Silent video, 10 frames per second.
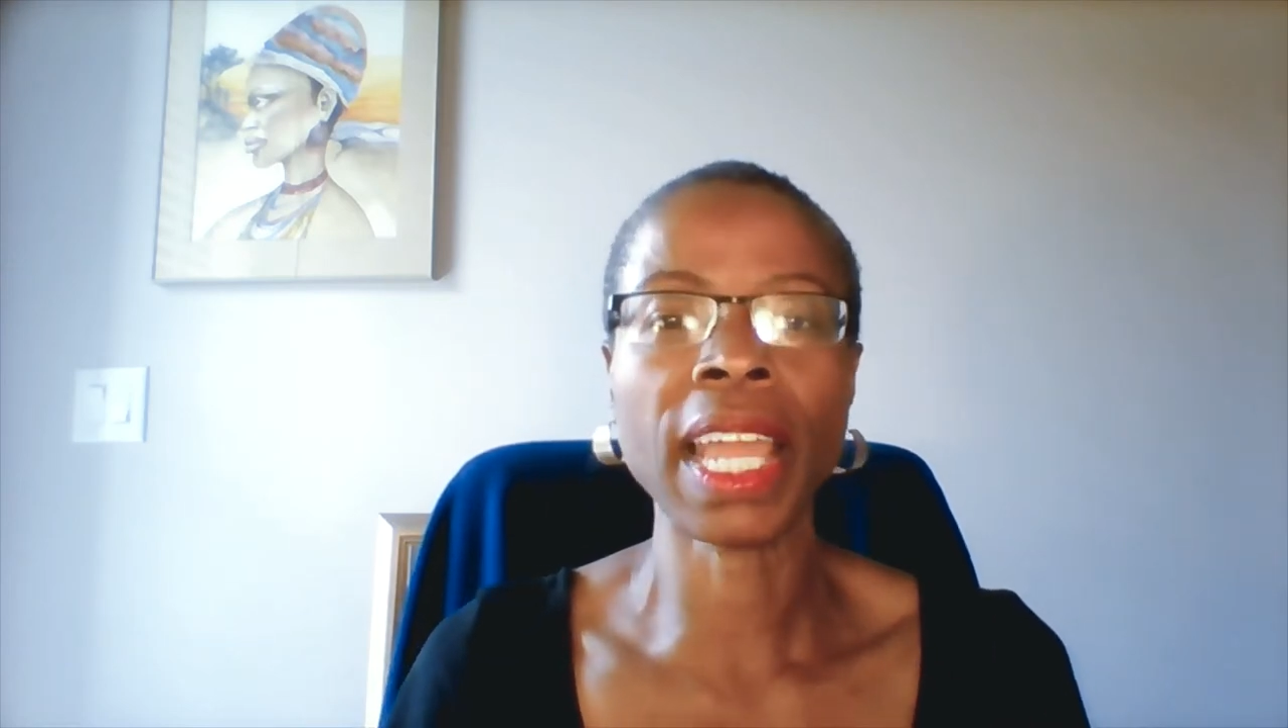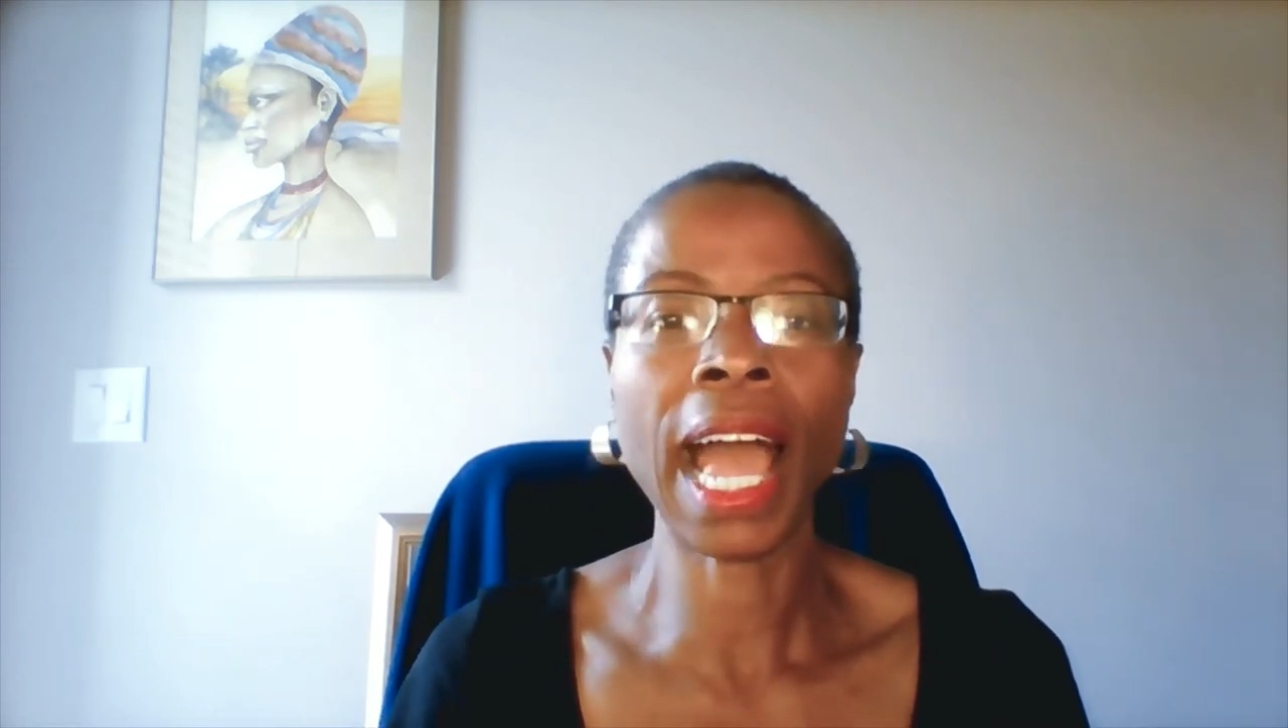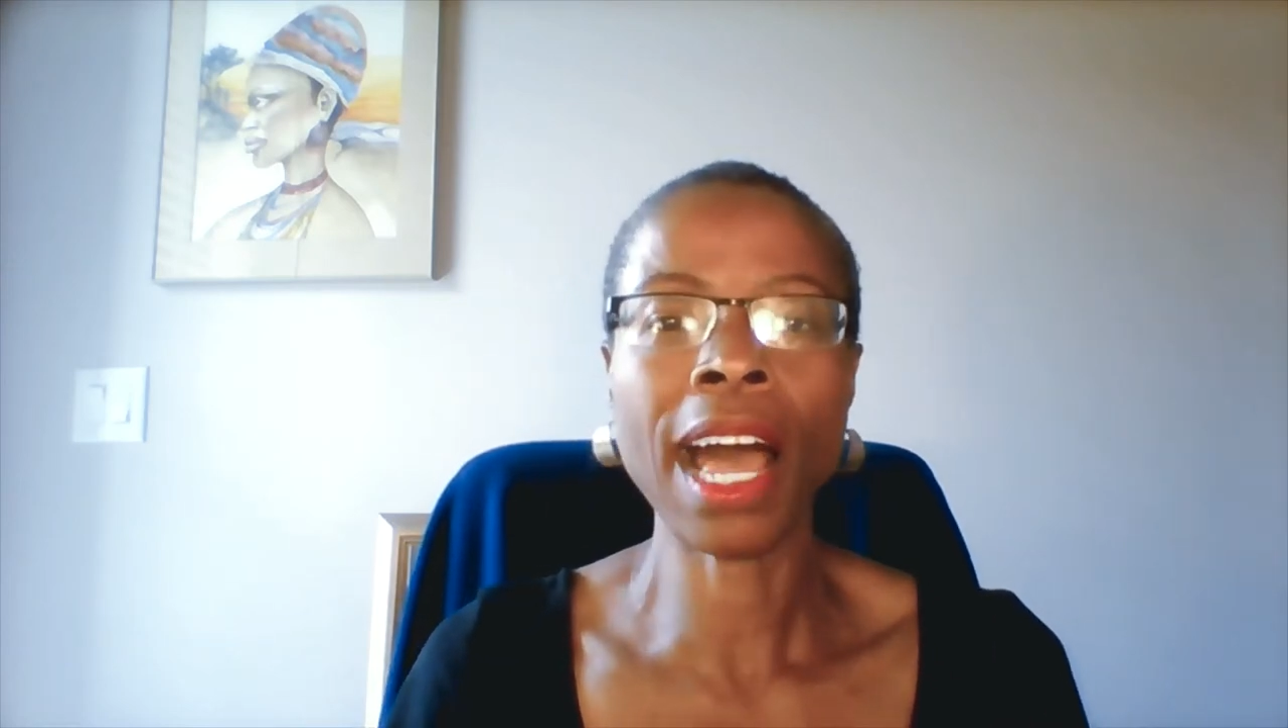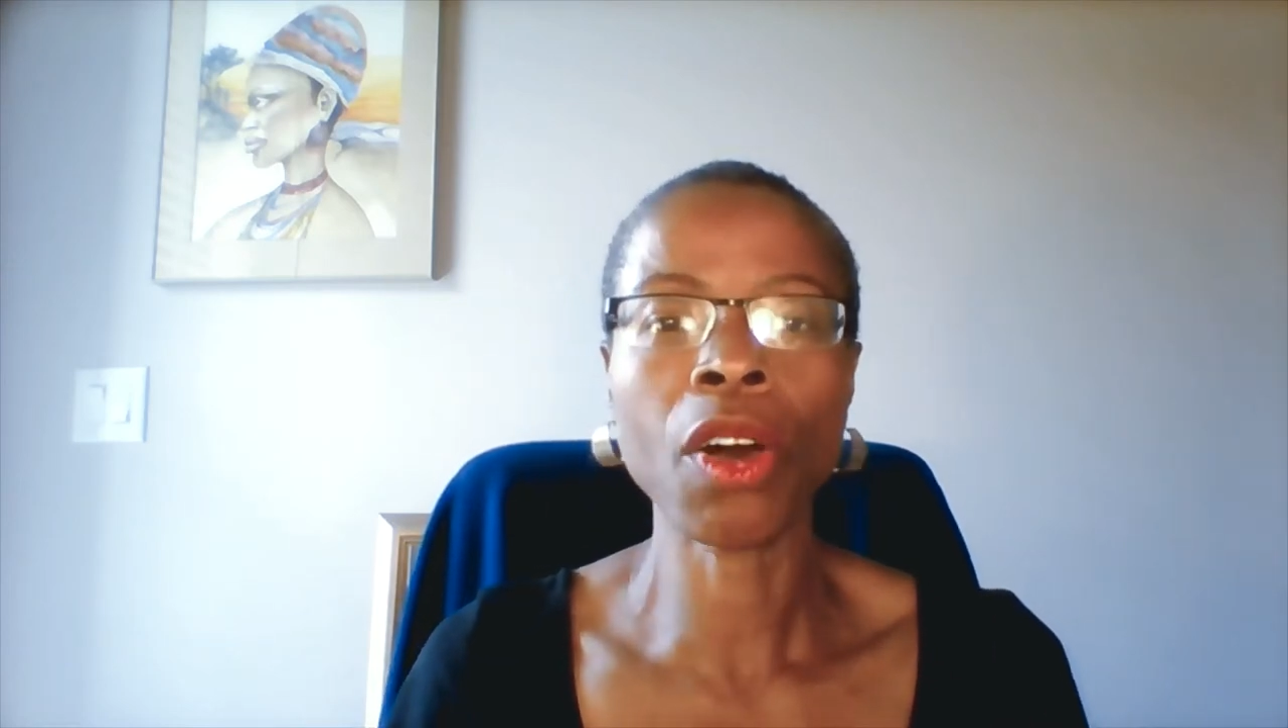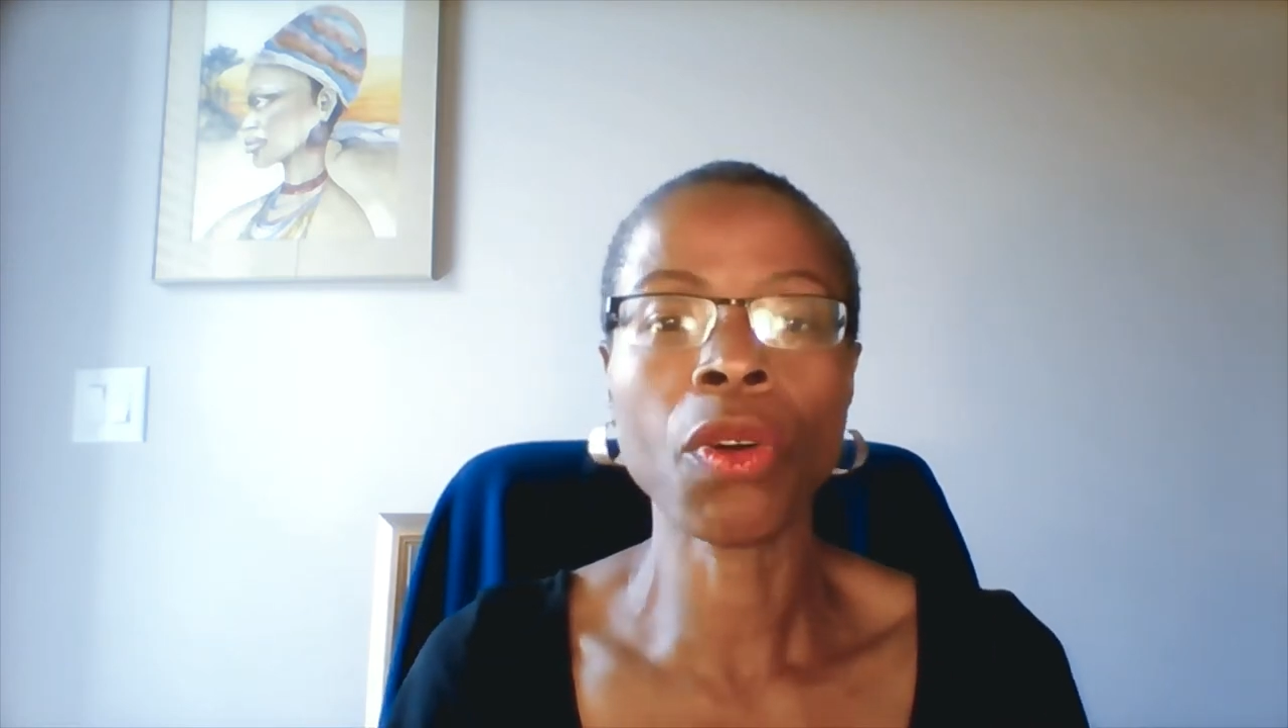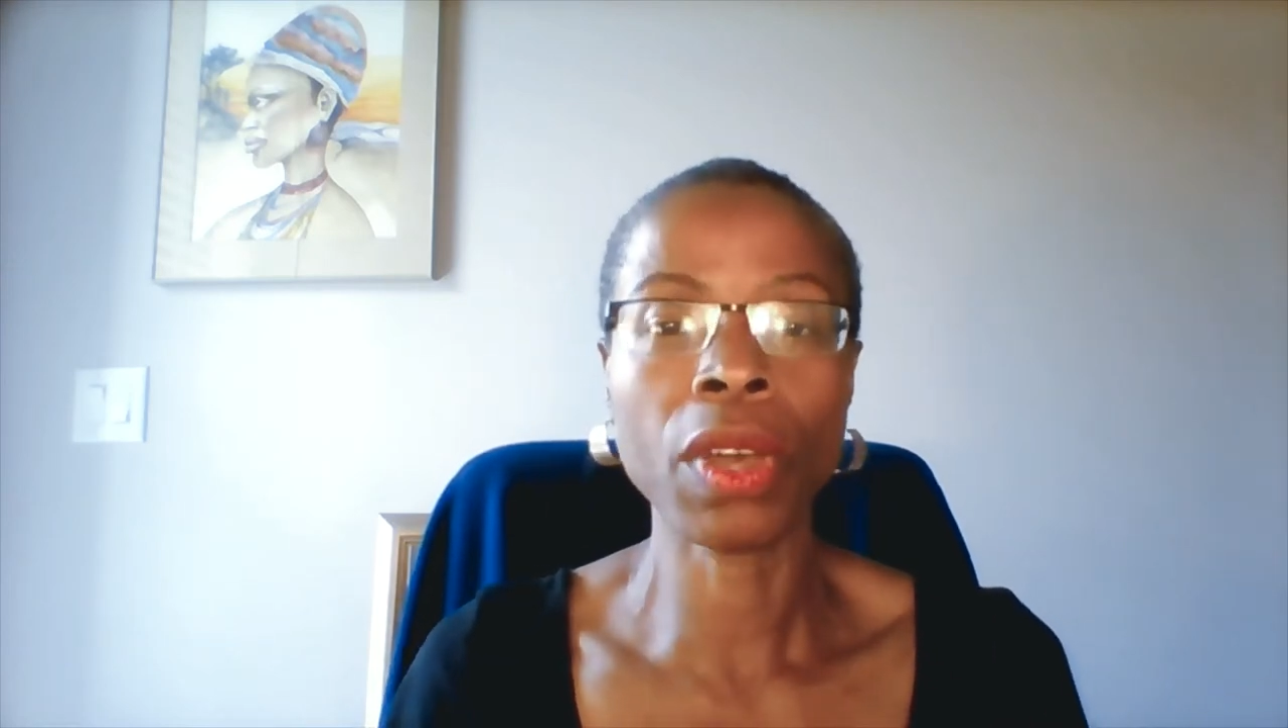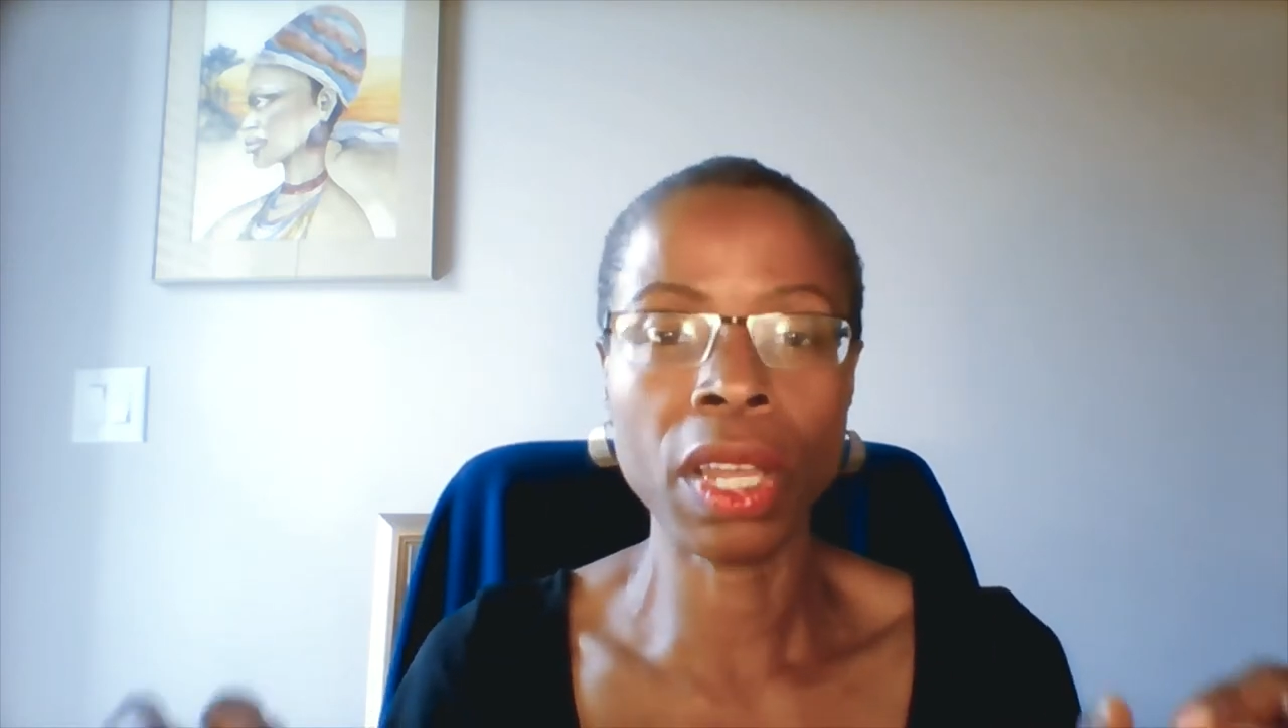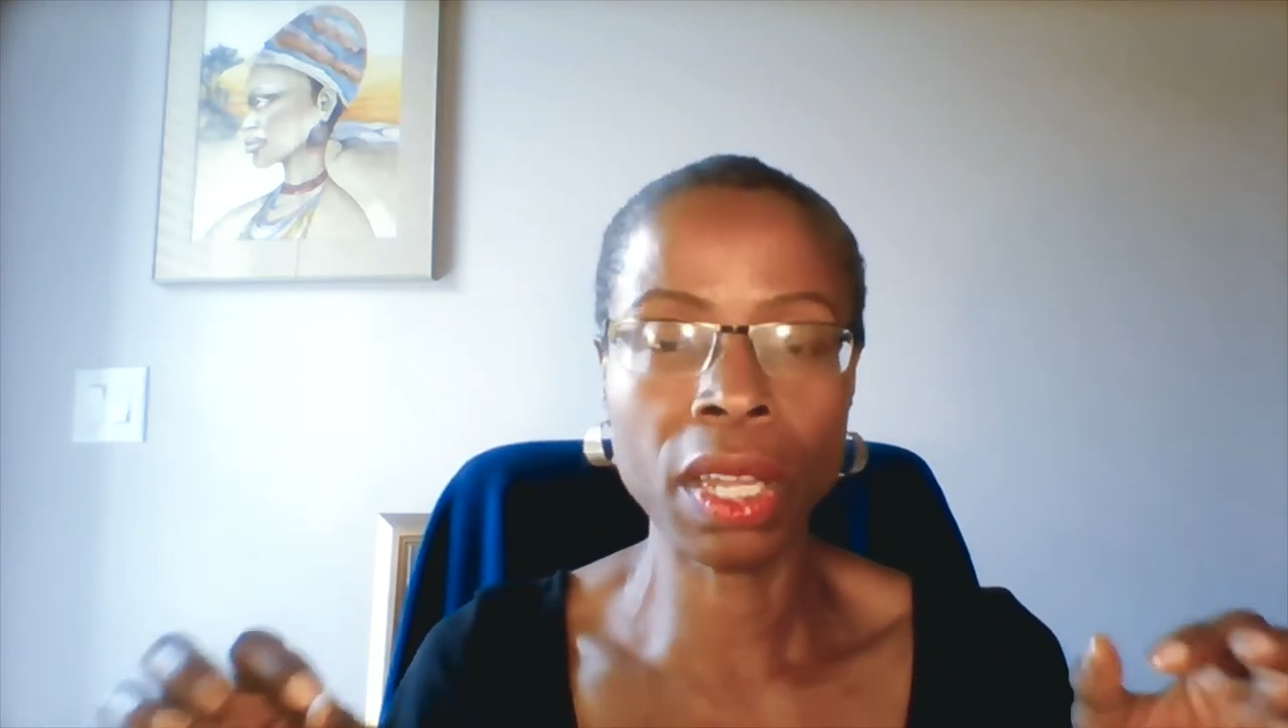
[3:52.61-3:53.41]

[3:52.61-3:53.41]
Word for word: how